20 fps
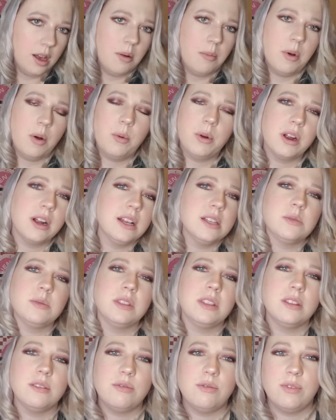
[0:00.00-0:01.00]
Whereas
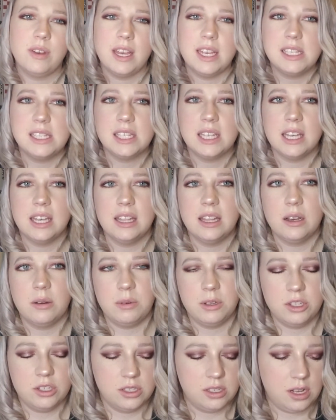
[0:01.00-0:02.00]
with the face kit that
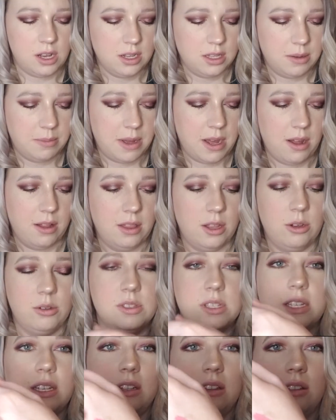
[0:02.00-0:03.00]
we just talked about,
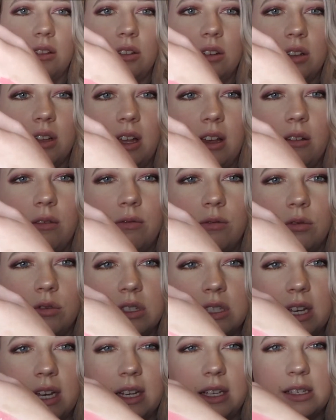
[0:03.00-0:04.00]
those didn't look like
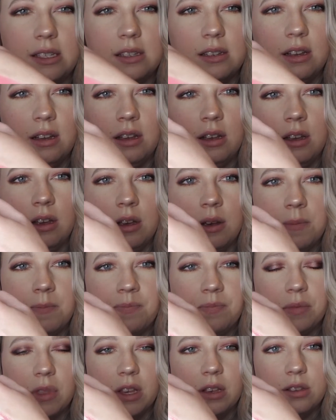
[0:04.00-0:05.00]
full-size.
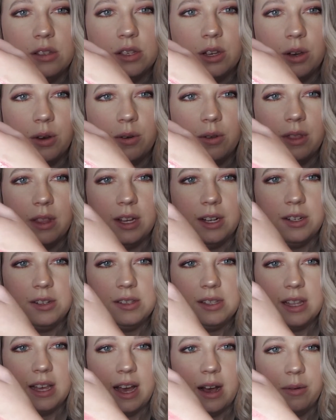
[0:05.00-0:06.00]
So there's
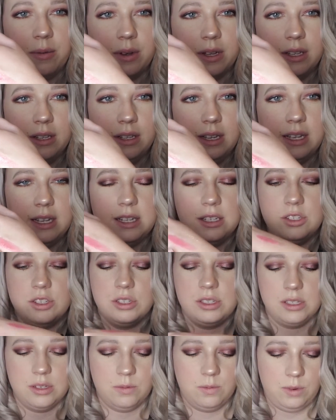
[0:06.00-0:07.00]
that one, and it's
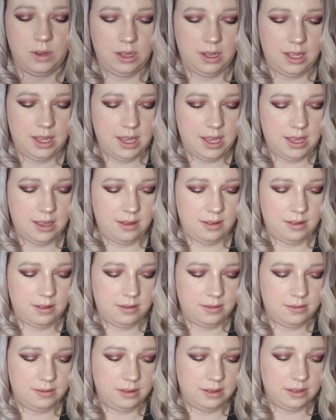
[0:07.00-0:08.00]
just a really
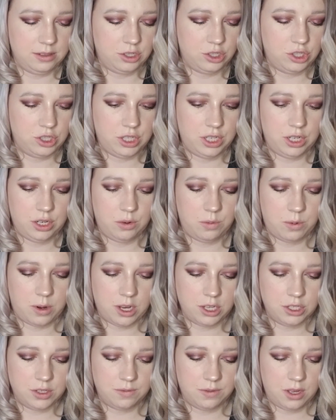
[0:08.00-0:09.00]
sheer
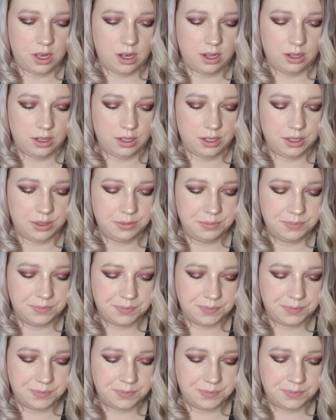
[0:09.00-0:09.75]
wash of color.